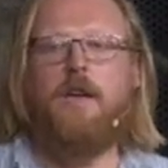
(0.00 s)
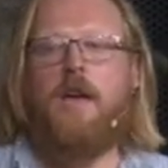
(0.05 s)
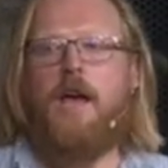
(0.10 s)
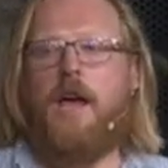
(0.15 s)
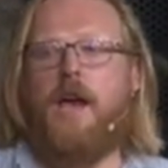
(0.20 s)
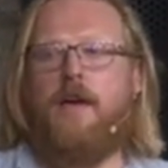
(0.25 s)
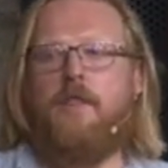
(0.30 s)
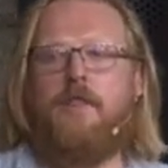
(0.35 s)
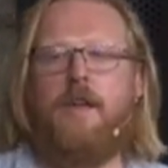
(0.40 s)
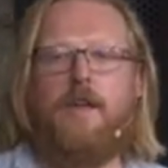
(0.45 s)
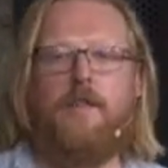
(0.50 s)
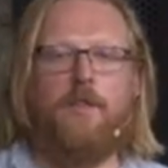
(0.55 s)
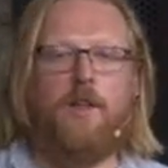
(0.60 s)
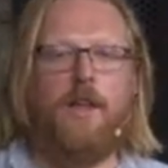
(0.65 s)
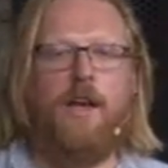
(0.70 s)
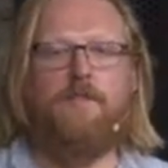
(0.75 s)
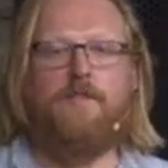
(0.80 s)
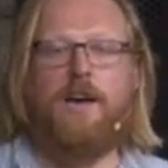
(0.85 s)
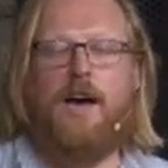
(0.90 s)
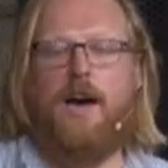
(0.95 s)
and then they'll
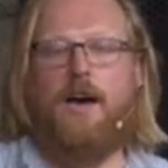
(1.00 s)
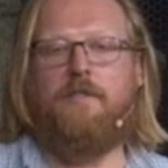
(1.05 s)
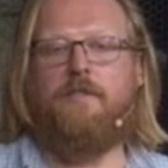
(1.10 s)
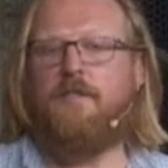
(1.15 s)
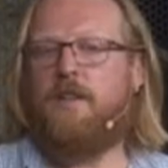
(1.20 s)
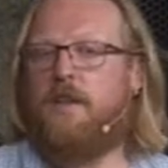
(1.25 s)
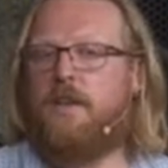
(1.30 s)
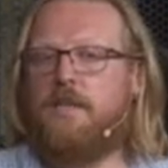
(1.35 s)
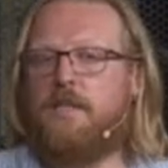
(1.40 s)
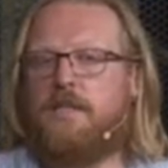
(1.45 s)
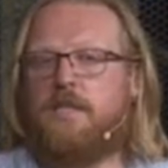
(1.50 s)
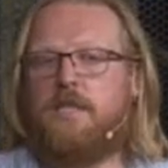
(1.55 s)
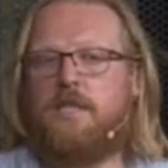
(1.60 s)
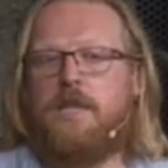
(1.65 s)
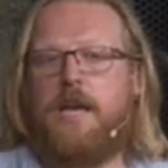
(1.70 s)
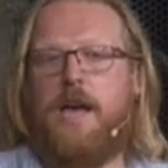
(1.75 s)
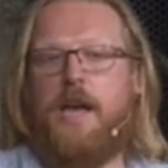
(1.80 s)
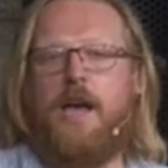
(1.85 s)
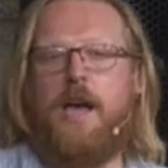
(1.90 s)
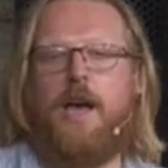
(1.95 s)
have conflicts,
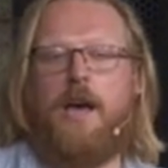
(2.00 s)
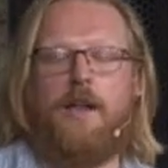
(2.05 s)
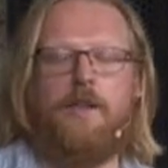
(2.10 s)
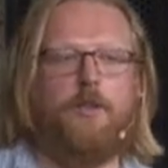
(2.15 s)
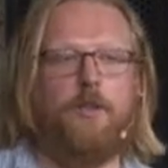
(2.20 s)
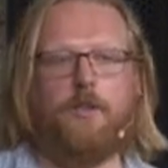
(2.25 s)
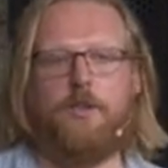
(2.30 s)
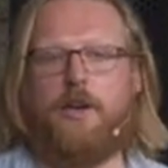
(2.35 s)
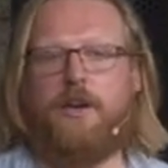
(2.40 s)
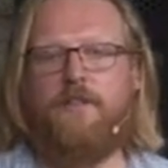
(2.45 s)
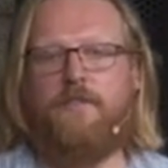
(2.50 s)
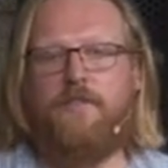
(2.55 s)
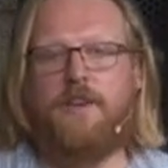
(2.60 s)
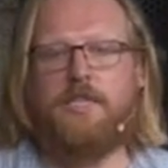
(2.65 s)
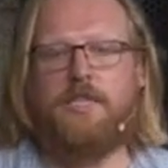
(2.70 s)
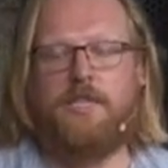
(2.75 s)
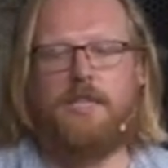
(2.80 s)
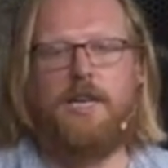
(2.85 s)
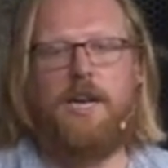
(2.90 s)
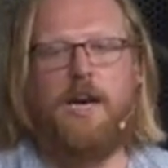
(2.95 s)
and they'll try to
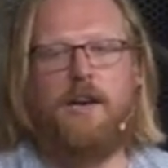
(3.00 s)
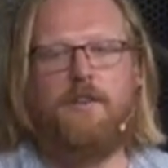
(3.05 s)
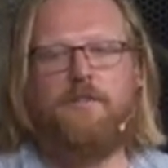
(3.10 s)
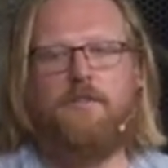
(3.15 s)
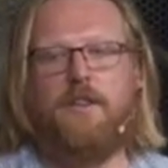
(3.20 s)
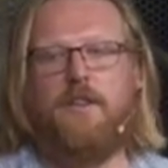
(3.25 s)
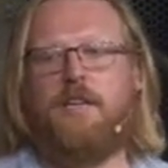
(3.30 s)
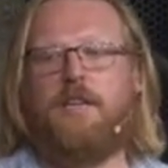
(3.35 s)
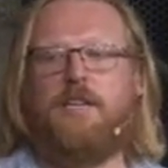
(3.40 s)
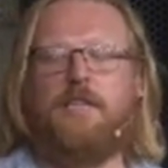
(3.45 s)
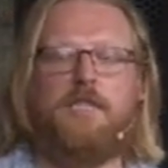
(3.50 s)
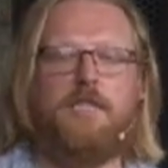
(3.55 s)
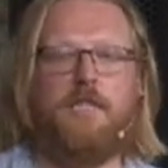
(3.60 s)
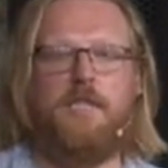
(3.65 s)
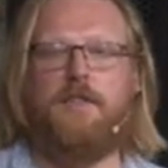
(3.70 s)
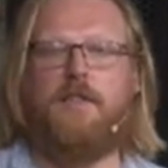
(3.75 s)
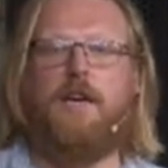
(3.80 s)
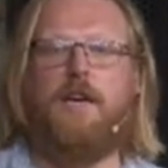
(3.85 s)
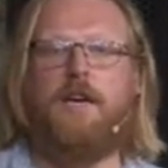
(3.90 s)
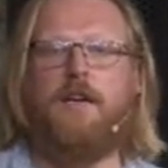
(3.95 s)
fix the conflicts,
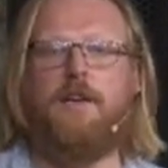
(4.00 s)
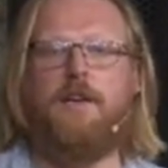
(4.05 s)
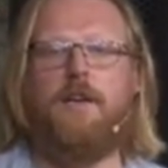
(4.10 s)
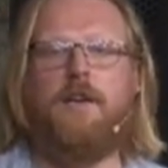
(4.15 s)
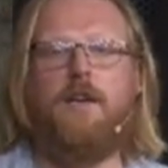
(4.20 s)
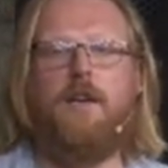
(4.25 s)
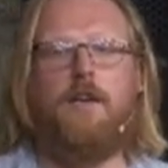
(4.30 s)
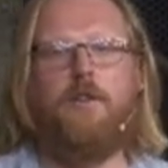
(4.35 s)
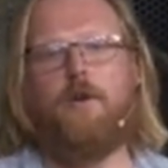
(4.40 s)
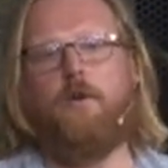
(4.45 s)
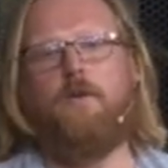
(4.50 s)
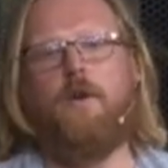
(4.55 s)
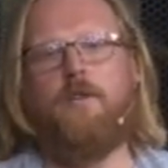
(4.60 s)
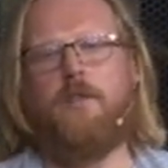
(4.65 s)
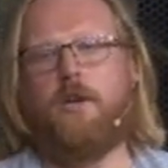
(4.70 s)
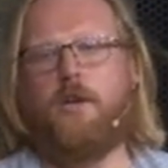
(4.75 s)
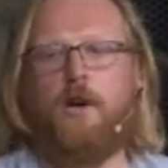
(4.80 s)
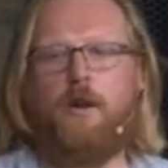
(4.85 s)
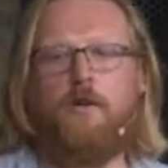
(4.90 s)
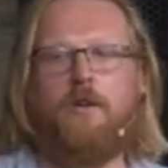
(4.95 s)
and then they'll run the
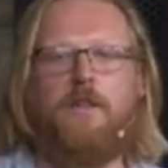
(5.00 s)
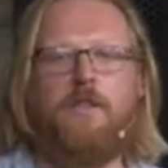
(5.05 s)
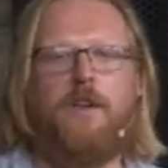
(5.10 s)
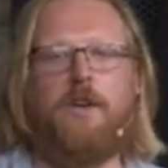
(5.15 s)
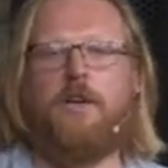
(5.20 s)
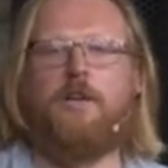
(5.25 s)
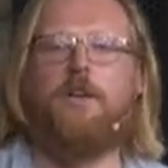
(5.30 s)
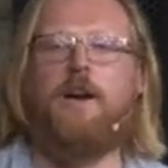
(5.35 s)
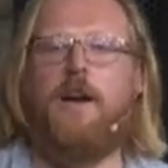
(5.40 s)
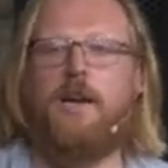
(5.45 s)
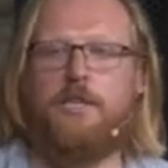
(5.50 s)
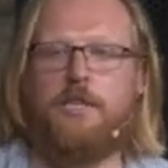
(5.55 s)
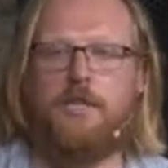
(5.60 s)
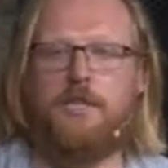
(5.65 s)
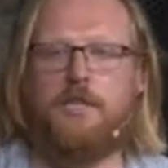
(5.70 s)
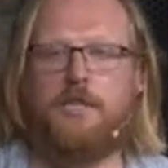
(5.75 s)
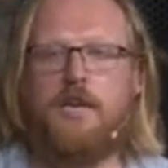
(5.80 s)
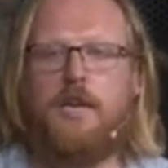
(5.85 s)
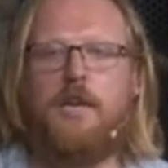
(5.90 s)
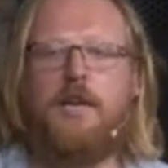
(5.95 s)
code, and then it
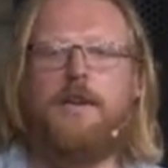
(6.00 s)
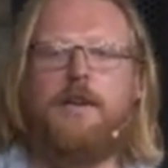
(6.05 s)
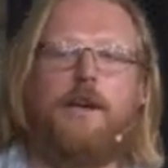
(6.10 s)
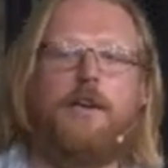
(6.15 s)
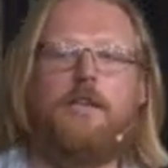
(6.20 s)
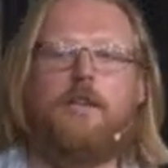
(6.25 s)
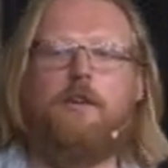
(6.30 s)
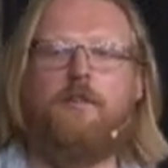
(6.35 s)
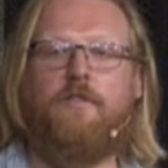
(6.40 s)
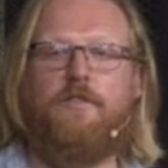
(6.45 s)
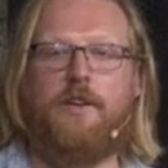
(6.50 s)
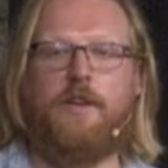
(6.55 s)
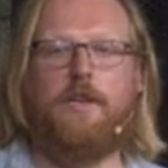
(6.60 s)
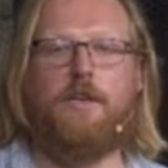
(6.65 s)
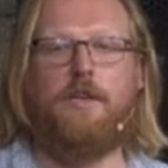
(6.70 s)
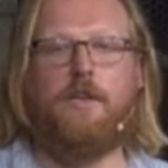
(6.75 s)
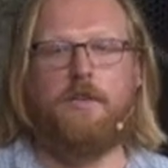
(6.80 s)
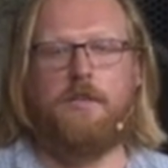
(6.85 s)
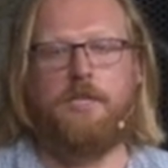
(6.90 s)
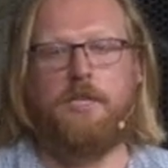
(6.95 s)
crashes. Now I have to go
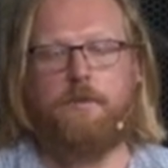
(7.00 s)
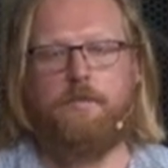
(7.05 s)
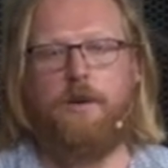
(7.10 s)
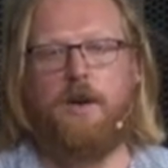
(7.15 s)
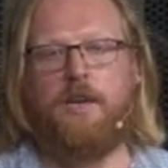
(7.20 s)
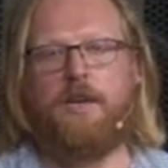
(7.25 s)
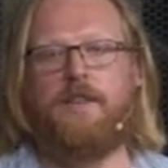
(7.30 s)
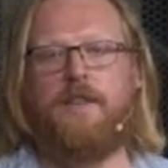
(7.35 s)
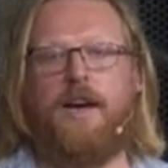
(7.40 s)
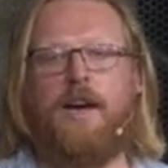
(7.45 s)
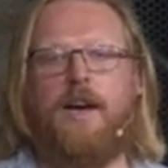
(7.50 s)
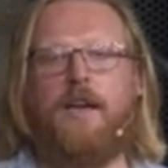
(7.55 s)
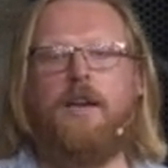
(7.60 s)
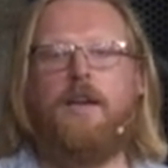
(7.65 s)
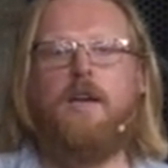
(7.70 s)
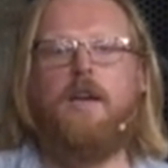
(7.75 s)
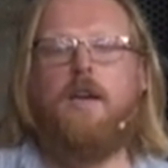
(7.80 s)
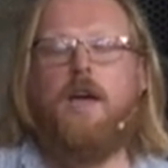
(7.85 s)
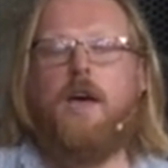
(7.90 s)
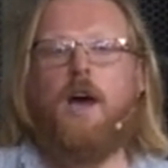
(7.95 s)
debug that.
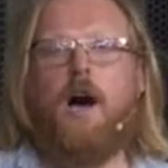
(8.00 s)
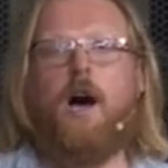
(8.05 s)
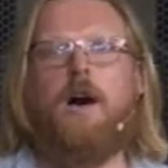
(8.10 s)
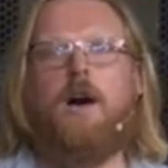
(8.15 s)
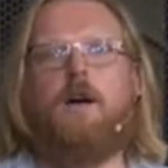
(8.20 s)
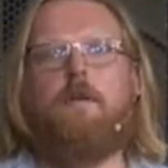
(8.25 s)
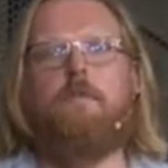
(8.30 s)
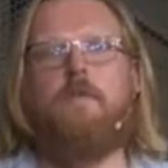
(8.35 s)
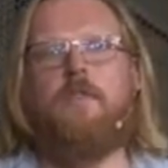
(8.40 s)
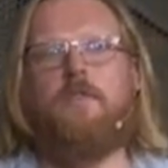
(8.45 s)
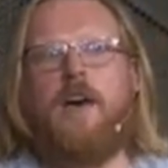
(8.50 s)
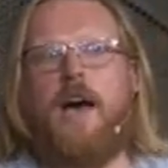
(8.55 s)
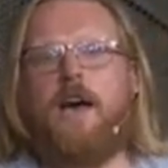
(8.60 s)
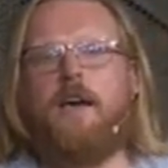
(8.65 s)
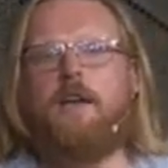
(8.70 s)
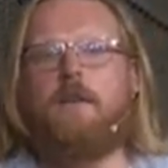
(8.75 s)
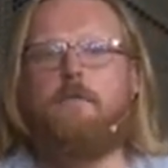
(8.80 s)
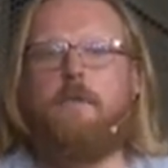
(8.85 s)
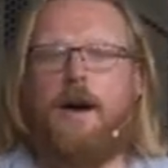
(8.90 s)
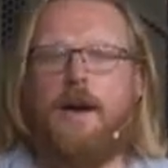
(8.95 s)
That,
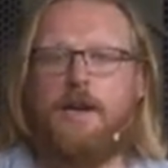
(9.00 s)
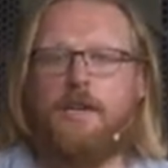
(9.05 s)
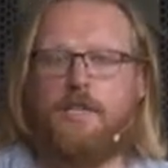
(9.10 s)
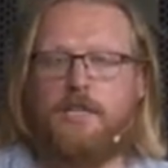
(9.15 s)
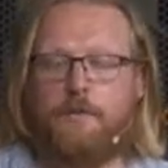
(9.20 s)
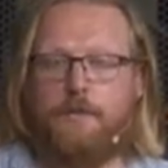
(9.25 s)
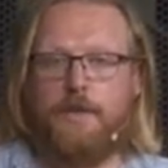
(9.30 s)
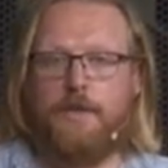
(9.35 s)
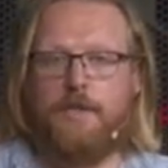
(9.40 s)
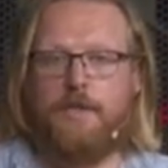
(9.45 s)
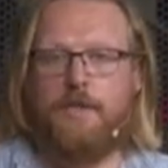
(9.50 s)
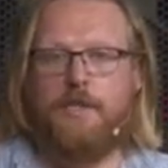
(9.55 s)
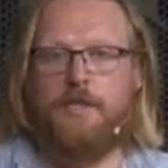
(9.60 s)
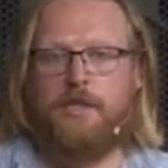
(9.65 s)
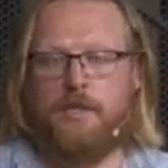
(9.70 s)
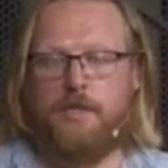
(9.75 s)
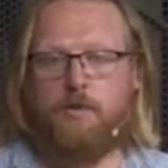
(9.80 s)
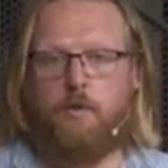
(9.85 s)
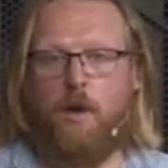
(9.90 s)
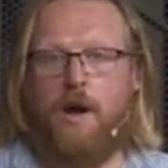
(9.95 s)
in my experience,
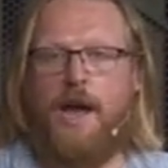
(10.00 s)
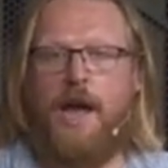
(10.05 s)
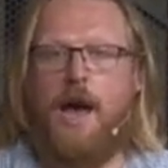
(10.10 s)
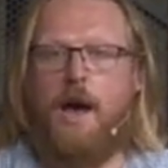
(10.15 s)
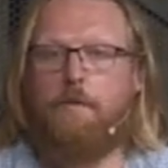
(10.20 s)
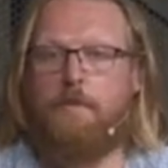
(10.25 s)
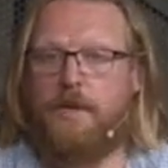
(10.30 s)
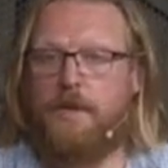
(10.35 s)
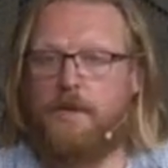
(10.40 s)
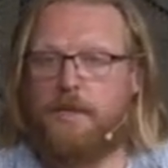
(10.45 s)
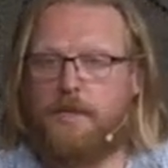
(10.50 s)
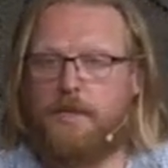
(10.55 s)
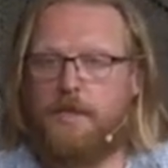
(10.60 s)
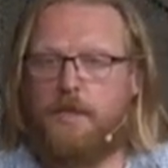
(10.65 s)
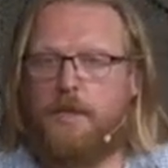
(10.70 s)
is what happens